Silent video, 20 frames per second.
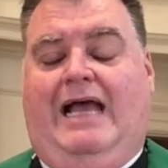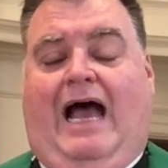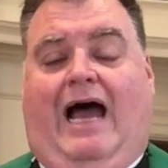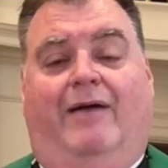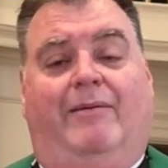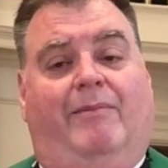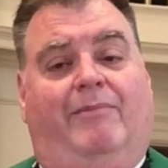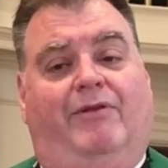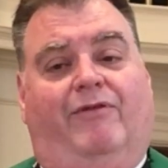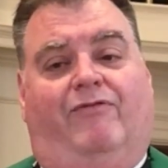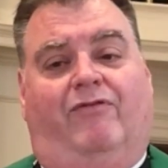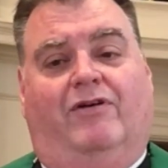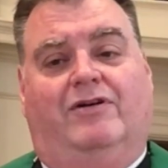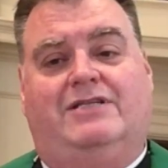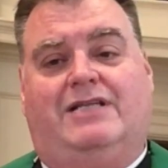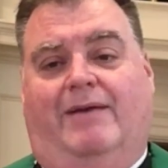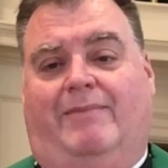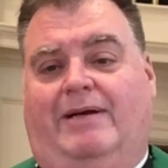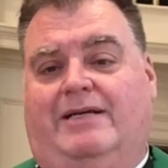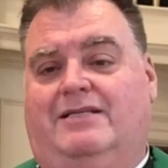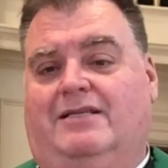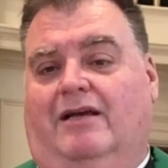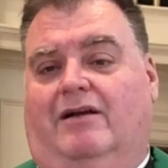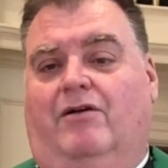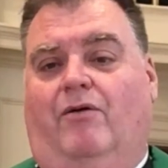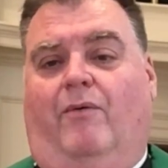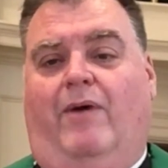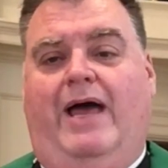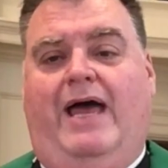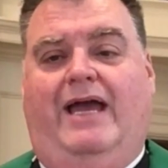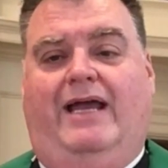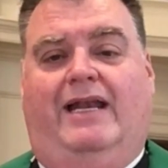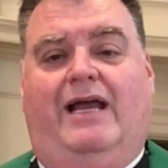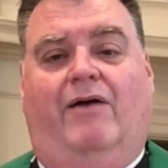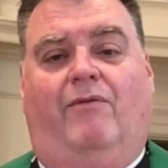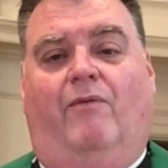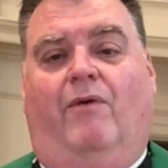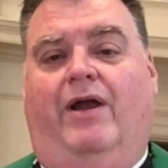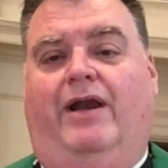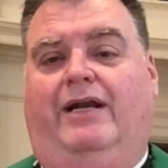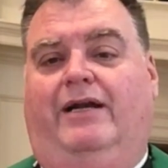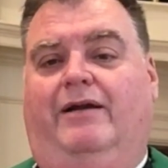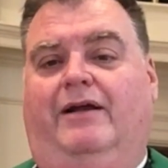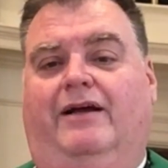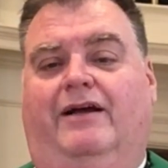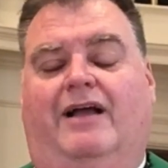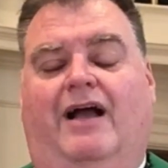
I remember the first time I slunk away, not wanting a